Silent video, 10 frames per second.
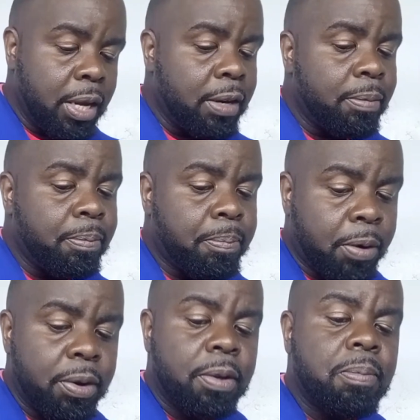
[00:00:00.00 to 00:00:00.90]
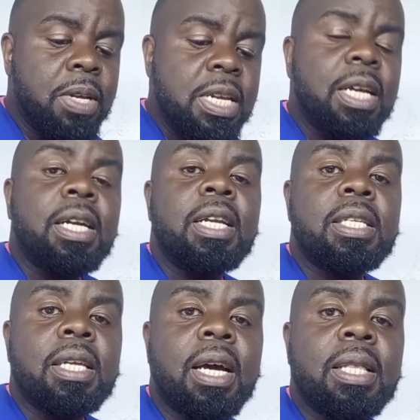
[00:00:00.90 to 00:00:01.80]
Immediately
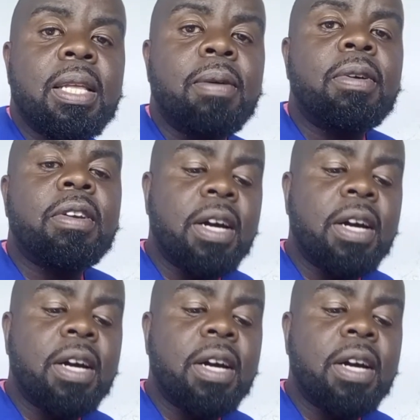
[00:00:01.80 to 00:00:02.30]
the